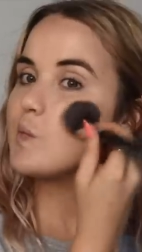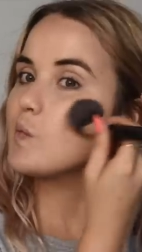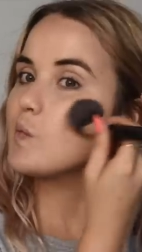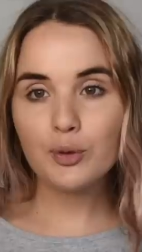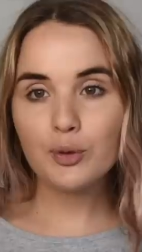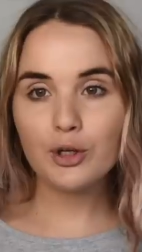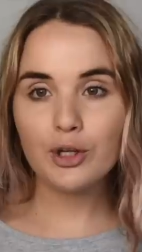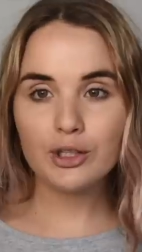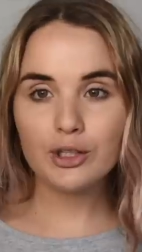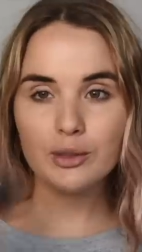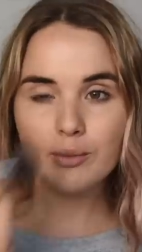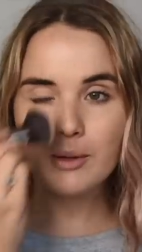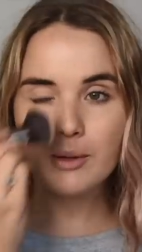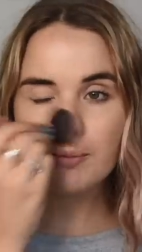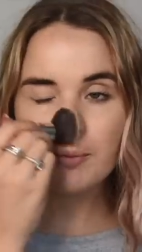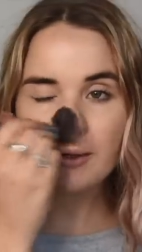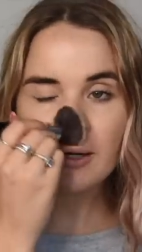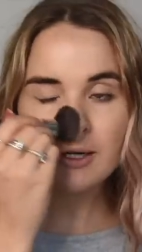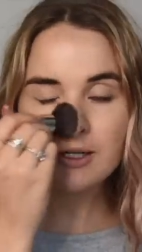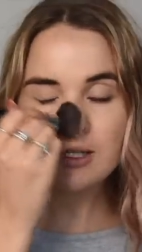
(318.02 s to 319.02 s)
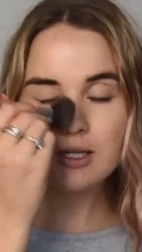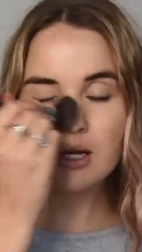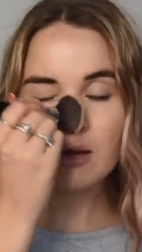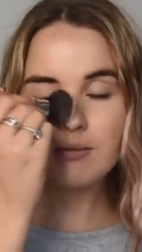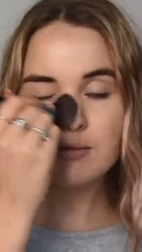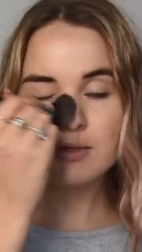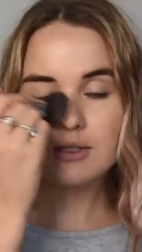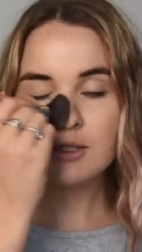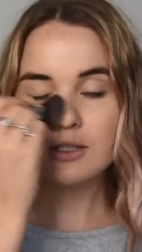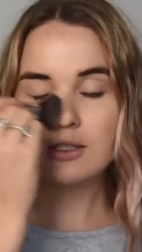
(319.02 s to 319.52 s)
Product on my brush,
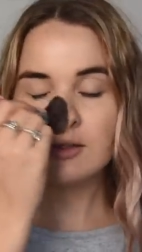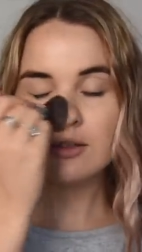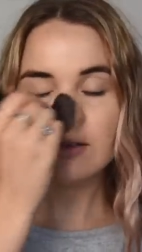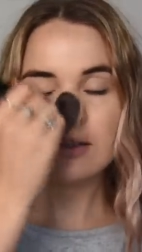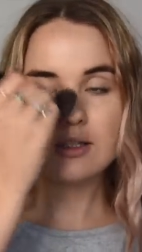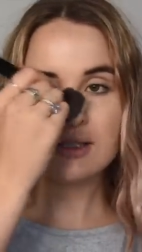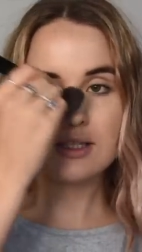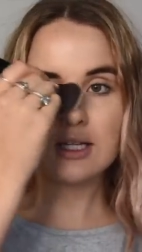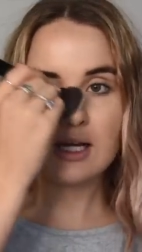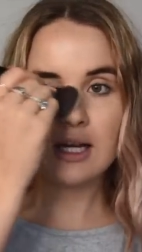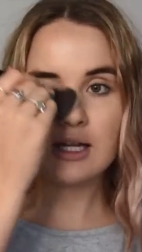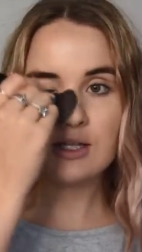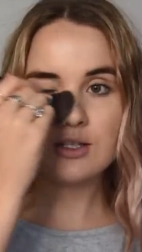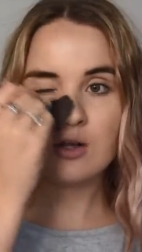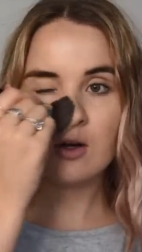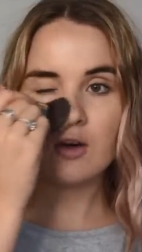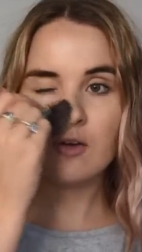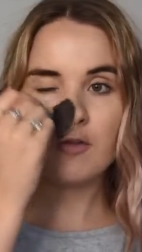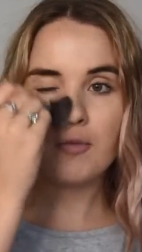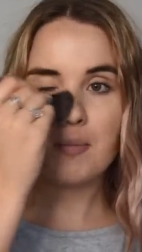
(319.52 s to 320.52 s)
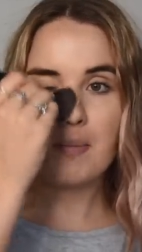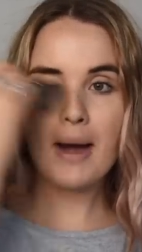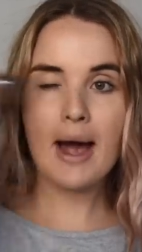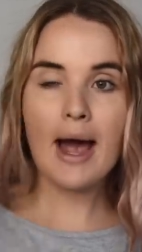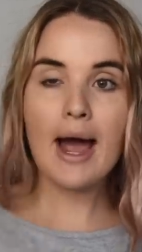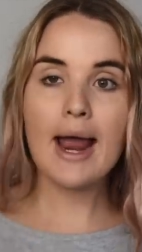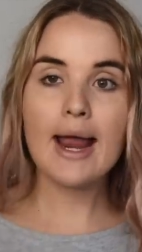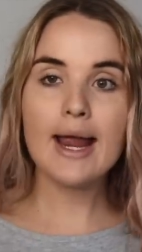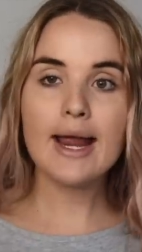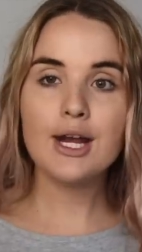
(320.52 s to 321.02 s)
I'm just going to do the sides of
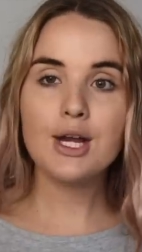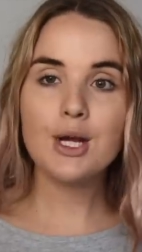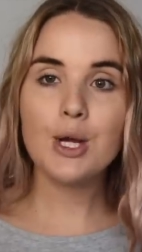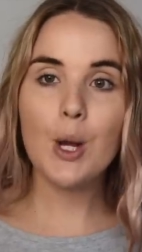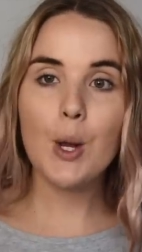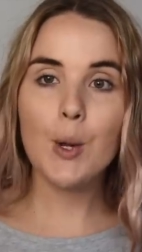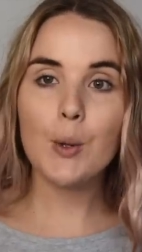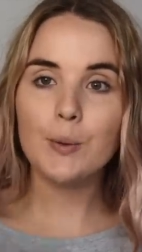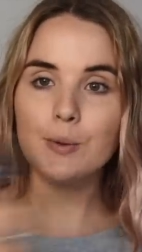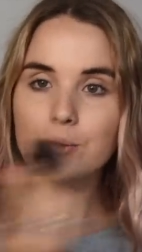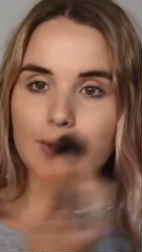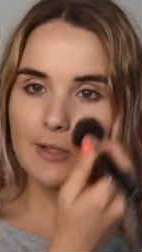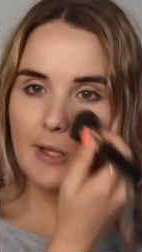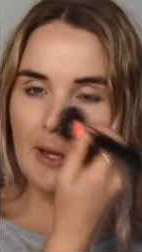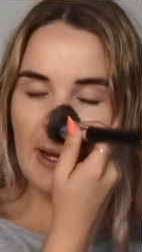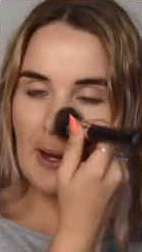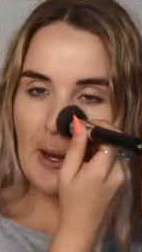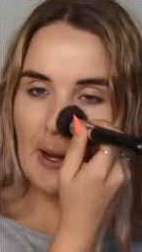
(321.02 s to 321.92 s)
my nose.